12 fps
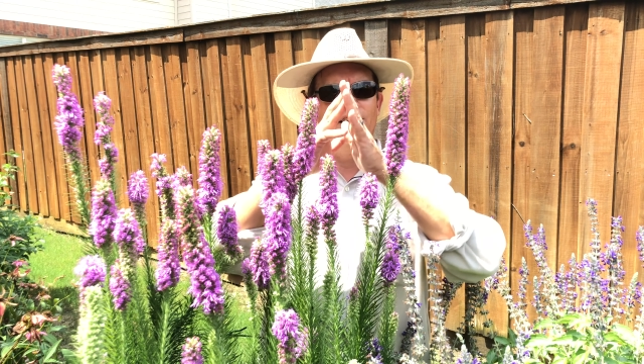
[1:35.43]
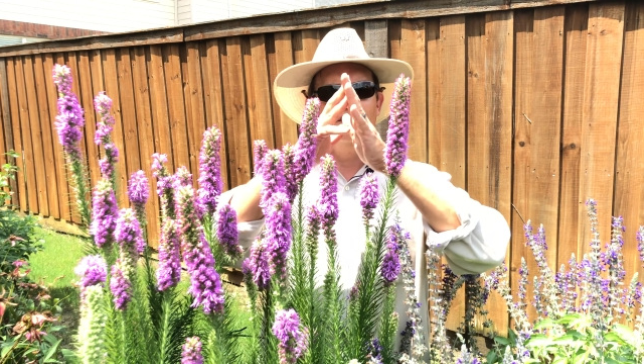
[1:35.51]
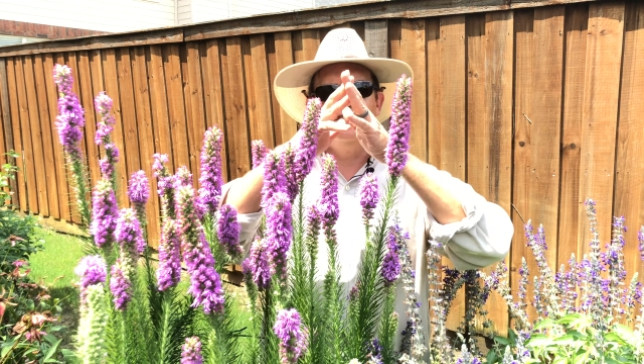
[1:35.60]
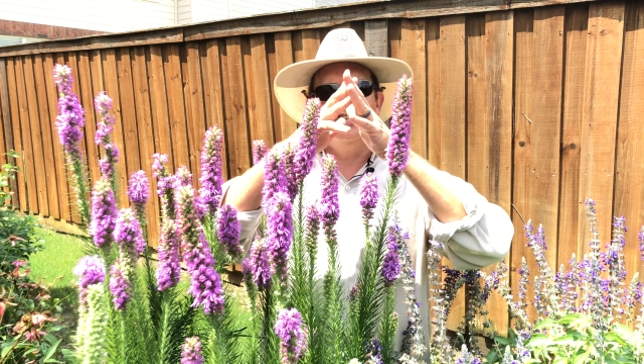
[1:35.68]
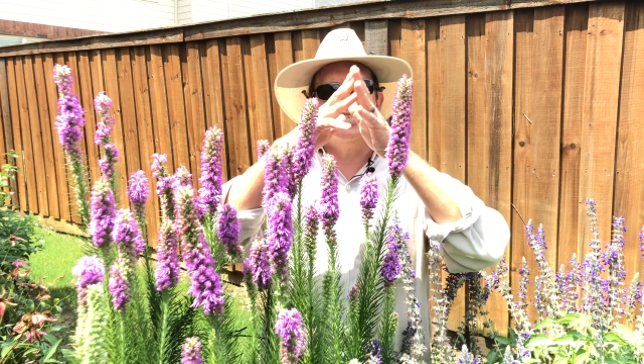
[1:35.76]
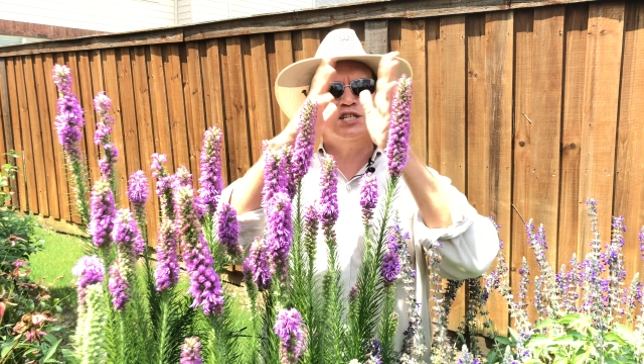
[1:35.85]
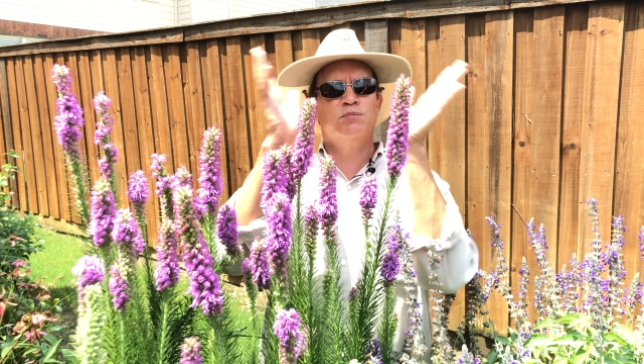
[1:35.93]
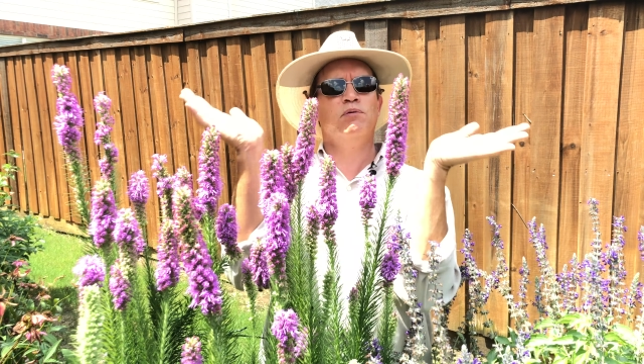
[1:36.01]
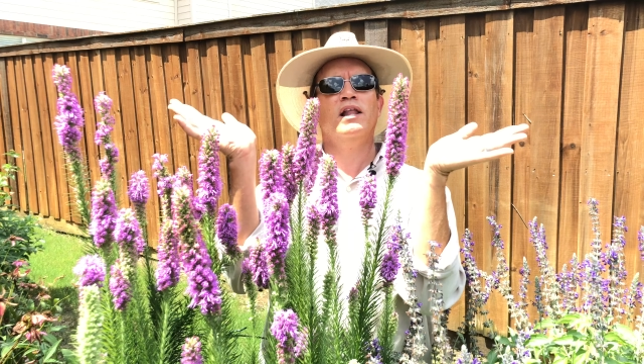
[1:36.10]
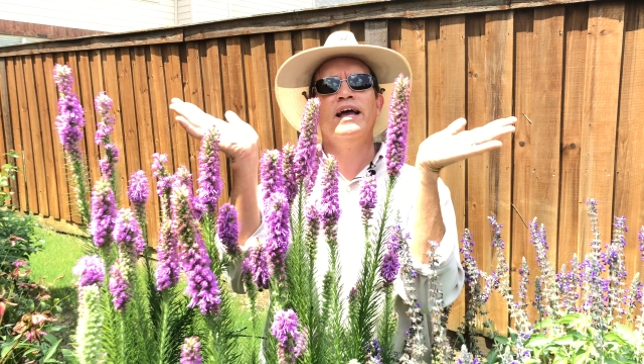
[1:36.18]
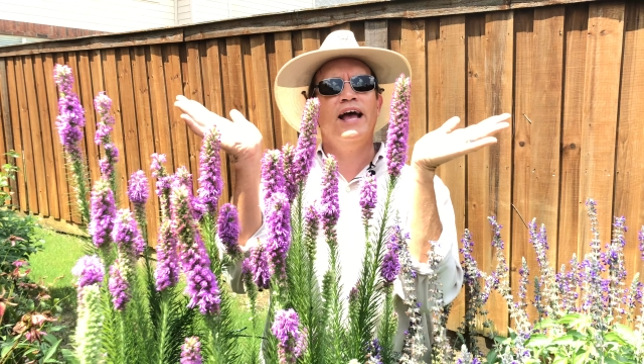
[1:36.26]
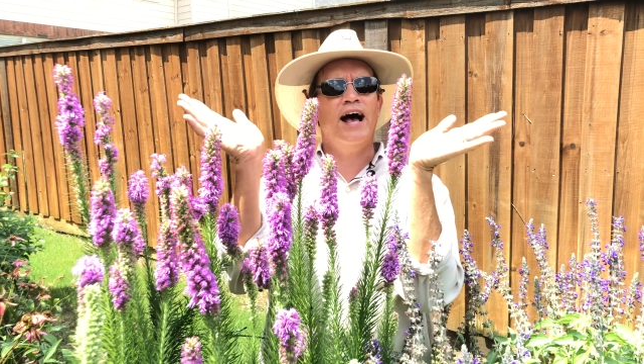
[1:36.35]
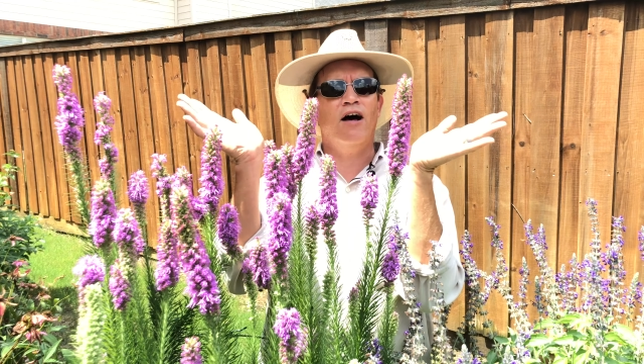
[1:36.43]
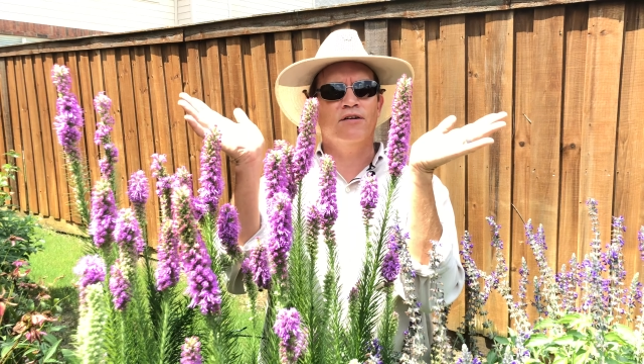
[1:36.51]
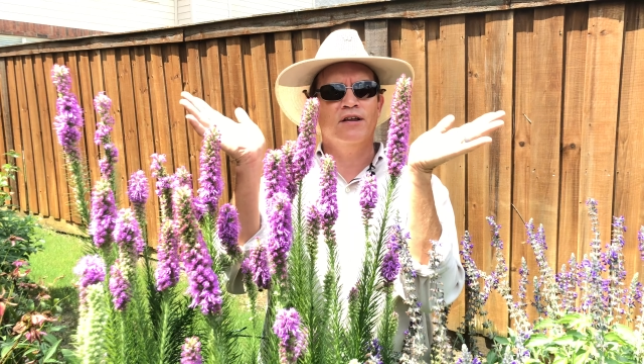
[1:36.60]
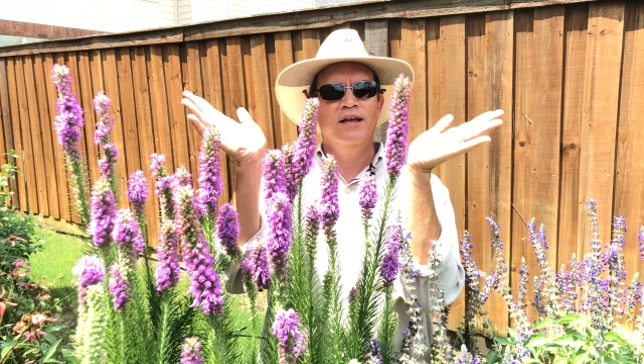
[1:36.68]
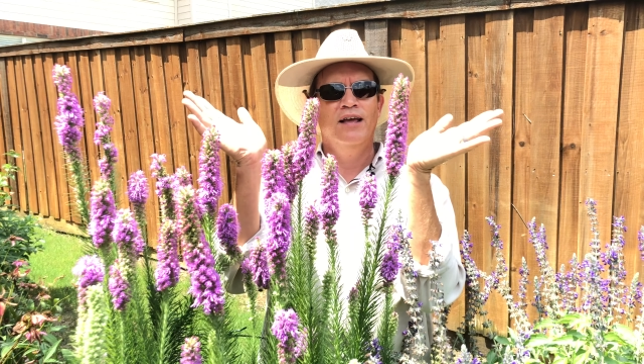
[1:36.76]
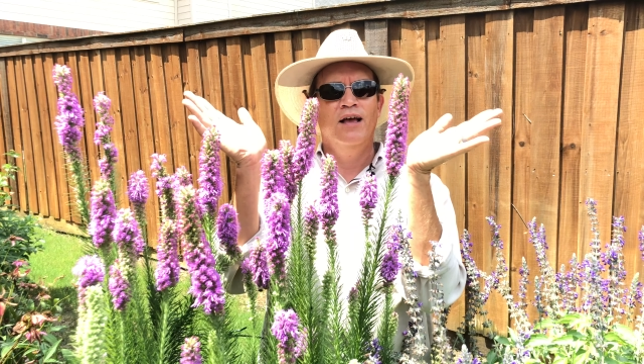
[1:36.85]
to just splay out.
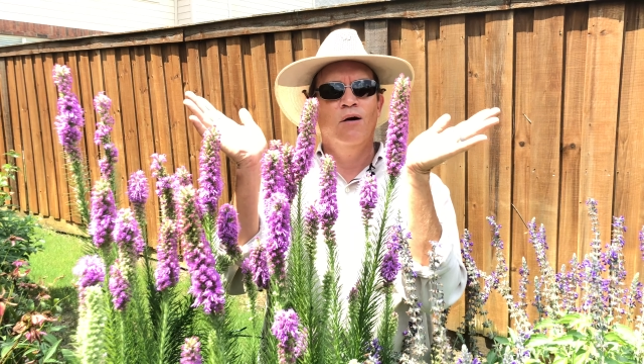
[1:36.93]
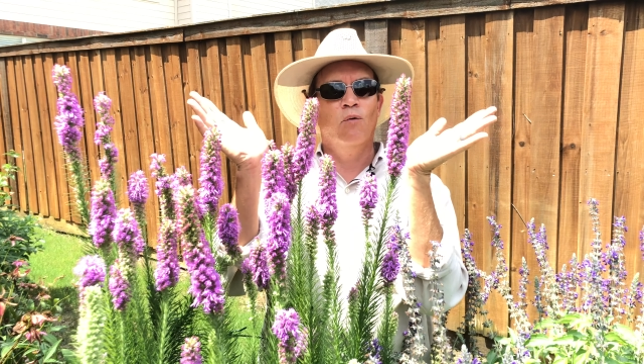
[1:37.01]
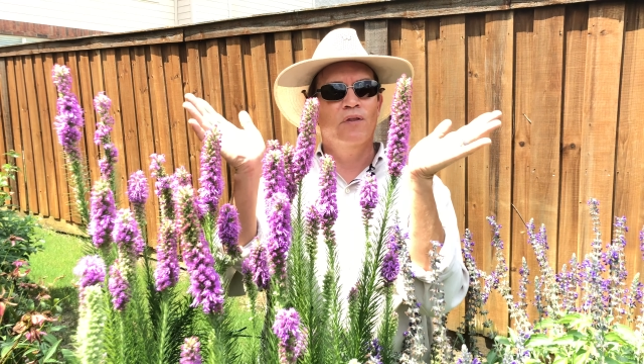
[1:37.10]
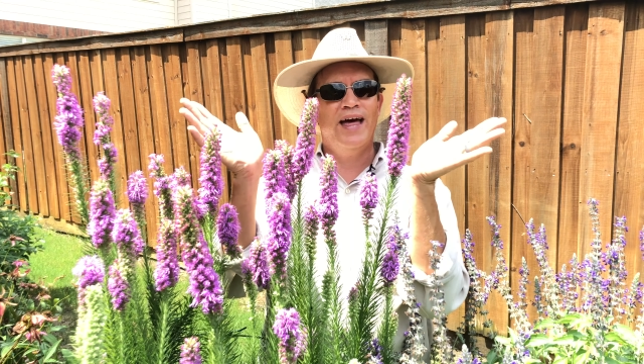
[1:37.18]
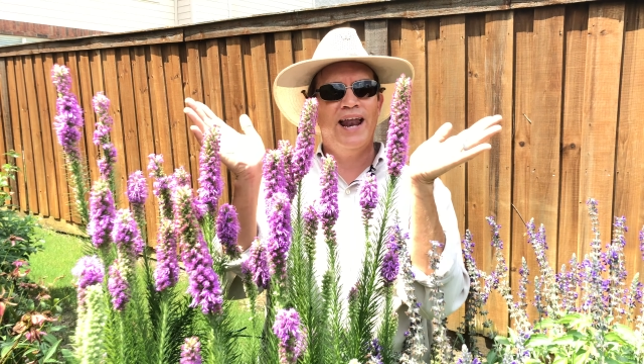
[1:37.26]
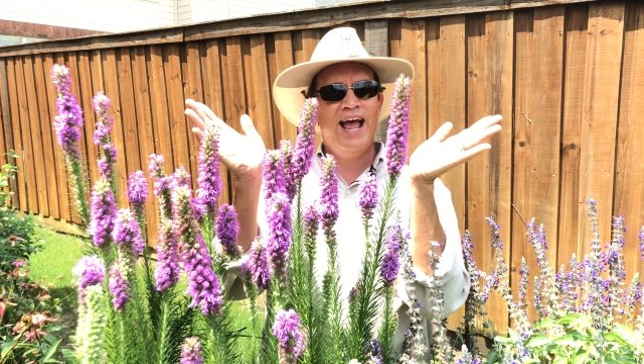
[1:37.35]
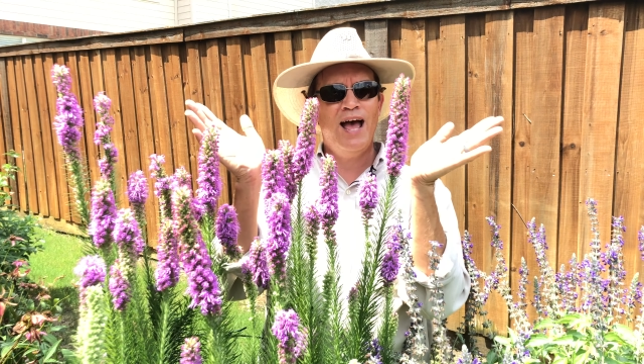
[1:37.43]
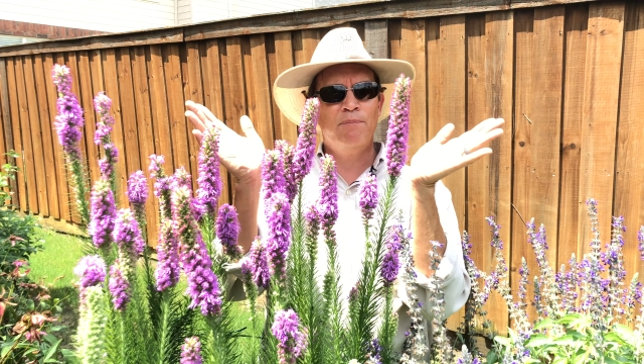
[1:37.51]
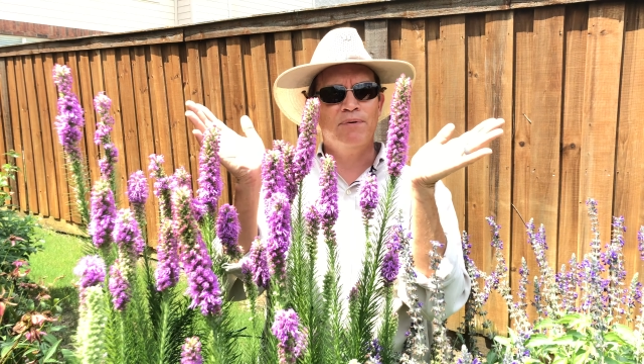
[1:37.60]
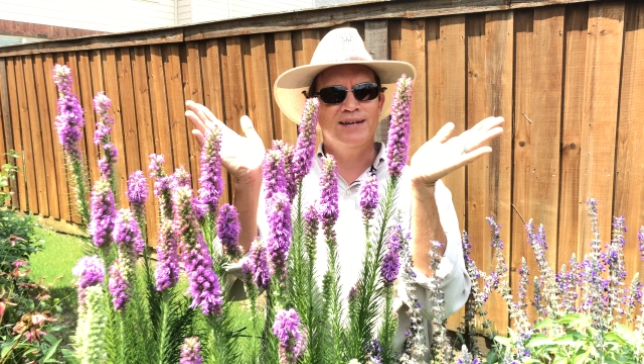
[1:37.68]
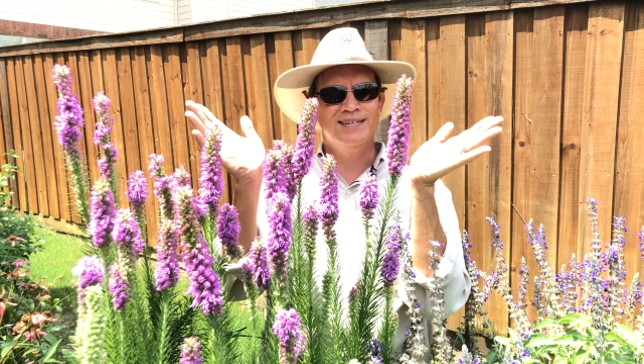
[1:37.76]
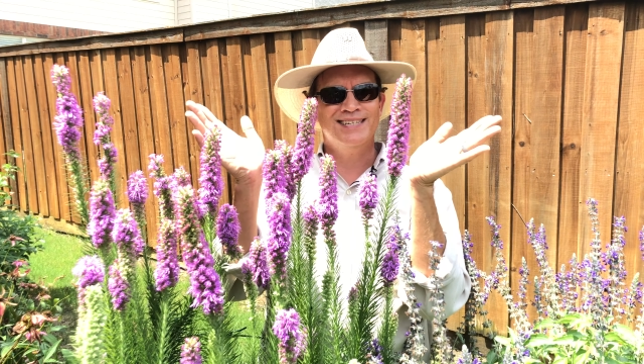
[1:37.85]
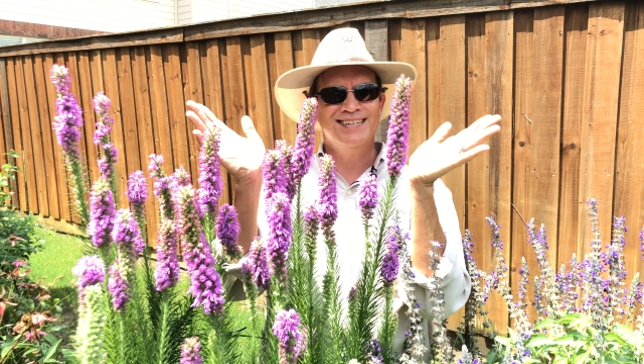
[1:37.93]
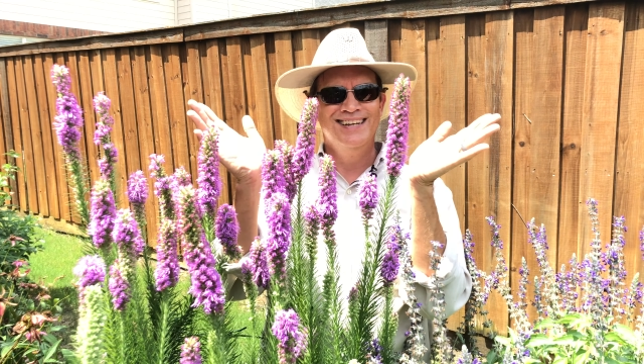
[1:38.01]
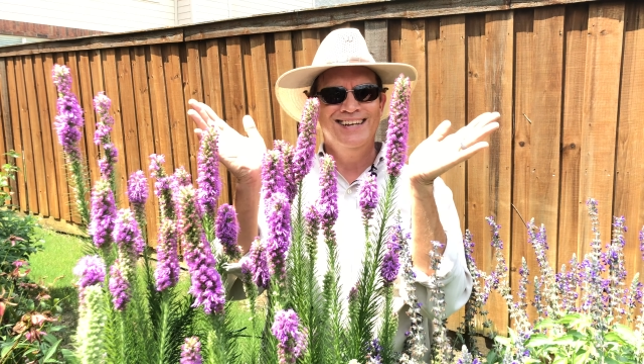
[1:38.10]
When that happens,